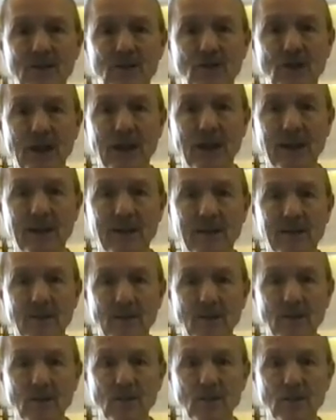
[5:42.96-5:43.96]

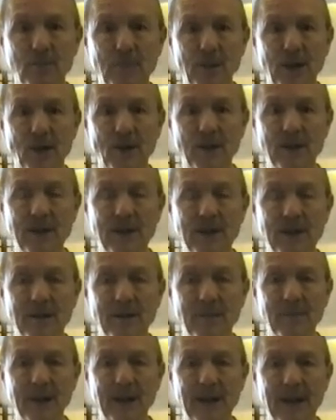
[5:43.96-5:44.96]
genitals,
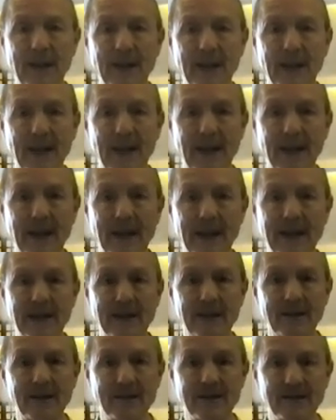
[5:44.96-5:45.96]
perineum,
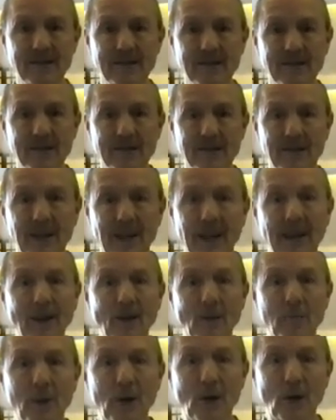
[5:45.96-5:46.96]
anus,
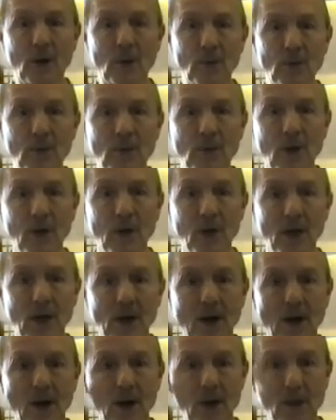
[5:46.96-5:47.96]
tailbone,
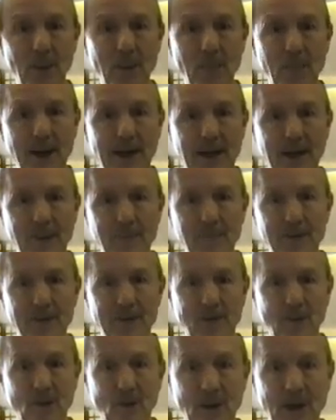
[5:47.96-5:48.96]
all the way back up to the
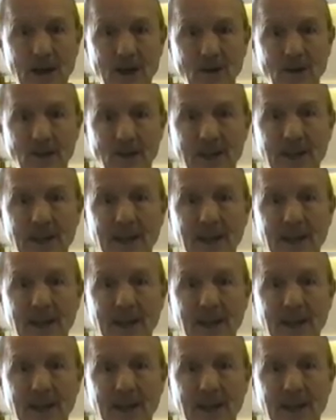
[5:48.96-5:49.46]
crown of the